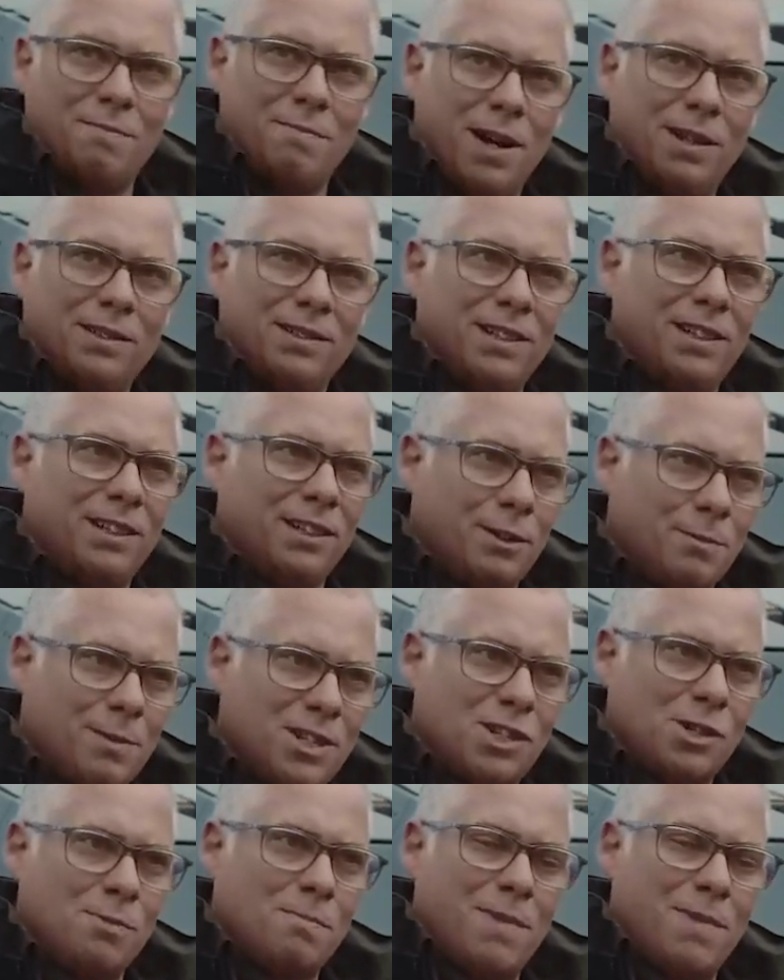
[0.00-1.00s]
mounted on the
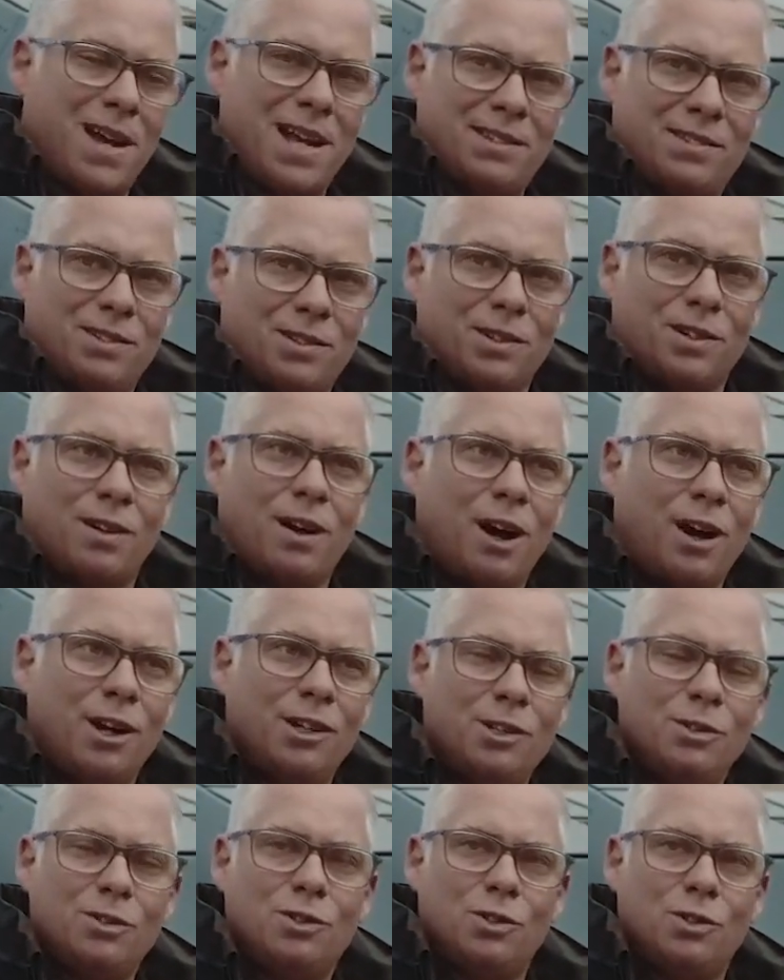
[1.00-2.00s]
Mission Master are
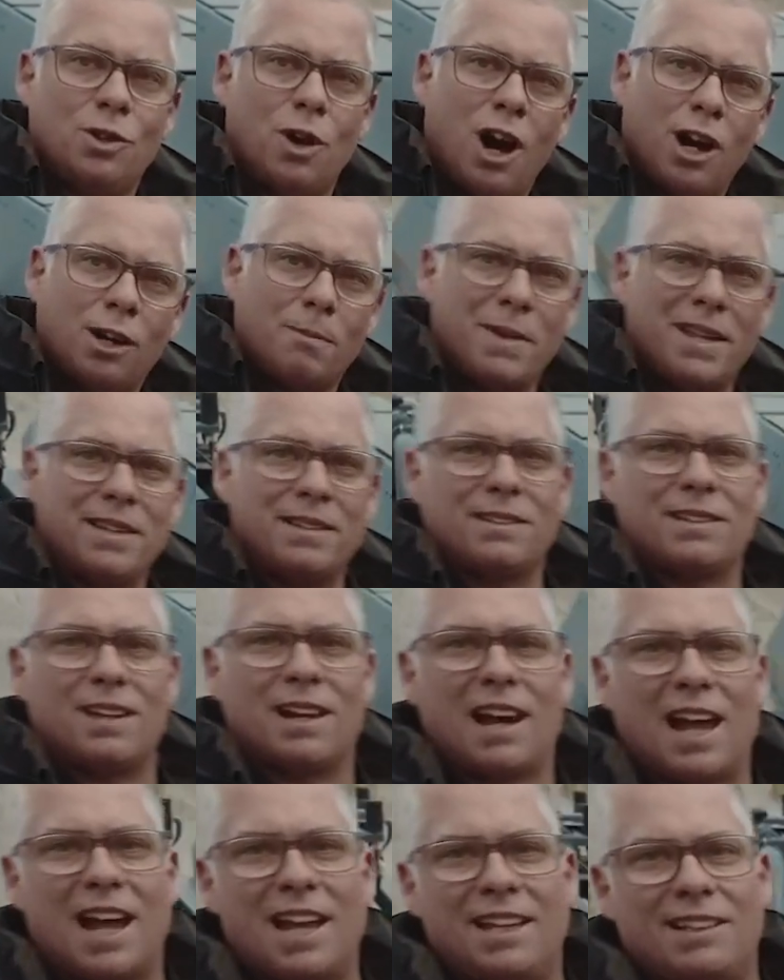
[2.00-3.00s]
used to augment
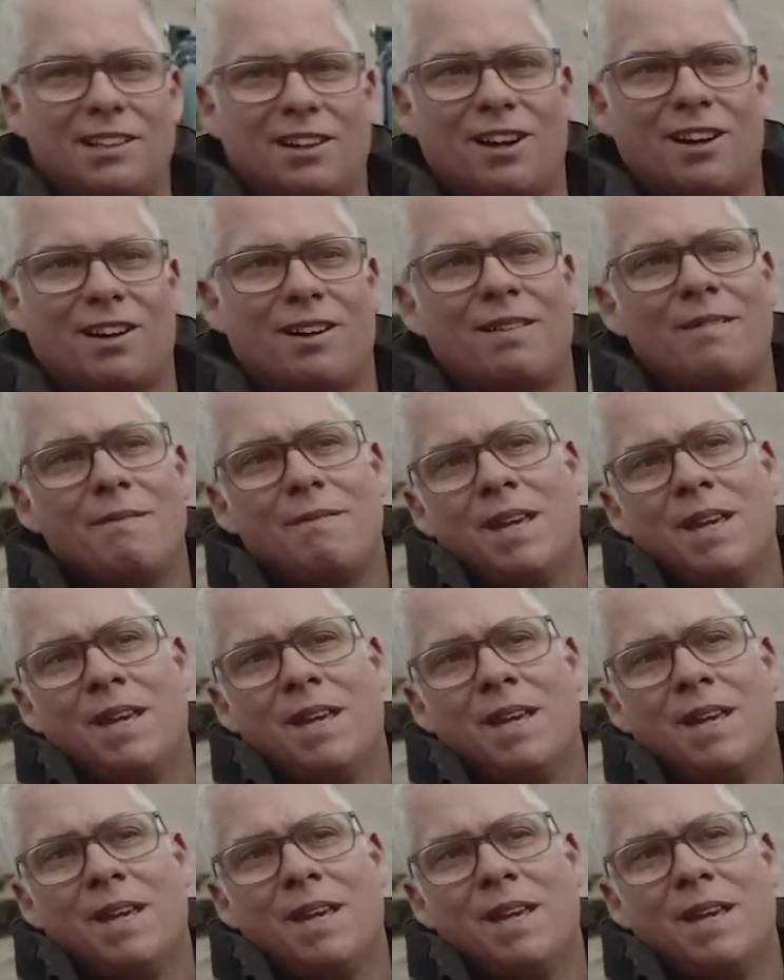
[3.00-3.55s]
the LiDAR